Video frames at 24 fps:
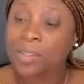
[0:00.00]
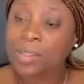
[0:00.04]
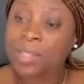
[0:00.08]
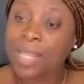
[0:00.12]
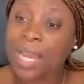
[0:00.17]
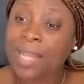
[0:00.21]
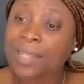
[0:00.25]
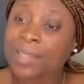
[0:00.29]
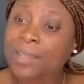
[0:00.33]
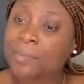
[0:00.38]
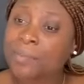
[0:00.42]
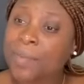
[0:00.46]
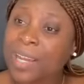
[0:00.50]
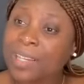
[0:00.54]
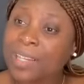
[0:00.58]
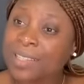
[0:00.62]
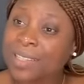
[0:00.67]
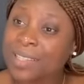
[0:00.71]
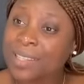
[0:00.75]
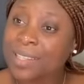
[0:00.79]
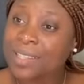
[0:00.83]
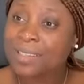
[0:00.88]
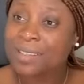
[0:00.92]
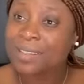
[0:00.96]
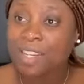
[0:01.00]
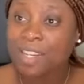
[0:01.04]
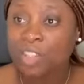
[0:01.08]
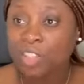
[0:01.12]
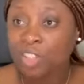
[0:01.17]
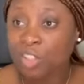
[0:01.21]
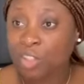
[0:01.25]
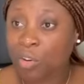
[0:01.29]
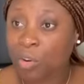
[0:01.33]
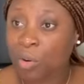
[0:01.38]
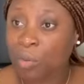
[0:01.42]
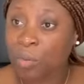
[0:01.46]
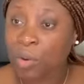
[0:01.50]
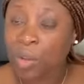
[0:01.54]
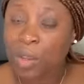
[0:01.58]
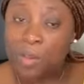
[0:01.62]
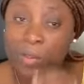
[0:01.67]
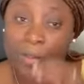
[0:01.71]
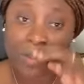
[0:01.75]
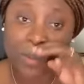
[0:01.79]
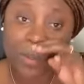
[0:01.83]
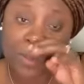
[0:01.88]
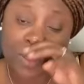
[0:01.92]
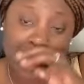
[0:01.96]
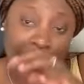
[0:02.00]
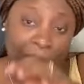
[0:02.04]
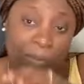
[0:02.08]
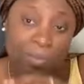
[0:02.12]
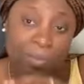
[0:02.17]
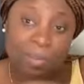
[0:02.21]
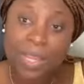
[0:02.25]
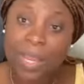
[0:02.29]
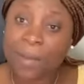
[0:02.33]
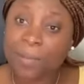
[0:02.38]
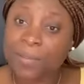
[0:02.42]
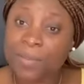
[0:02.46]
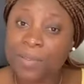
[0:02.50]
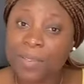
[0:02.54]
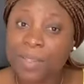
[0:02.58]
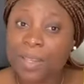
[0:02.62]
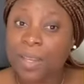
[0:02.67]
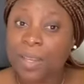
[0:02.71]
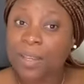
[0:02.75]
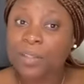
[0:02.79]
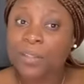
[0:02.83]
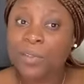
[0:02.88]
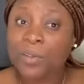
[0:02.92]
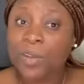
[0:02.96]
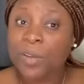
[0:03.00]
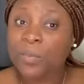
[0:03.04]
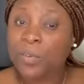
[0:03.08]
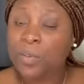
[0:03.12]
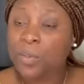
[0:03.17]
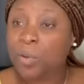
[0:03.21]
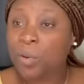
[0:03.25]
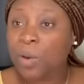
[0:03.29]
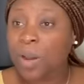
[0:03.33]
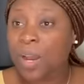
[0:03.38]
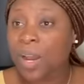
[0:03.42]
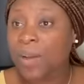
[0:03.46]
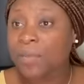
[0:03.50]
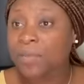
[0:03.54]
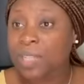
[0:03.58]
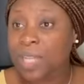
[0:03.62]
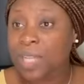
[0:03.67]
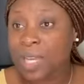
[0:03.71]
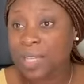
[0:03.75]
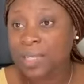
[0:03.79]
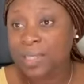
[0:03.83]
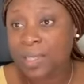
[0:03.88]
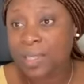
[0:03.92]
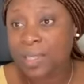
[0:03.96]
that matches that job. So sometimes, you know, if you don't have that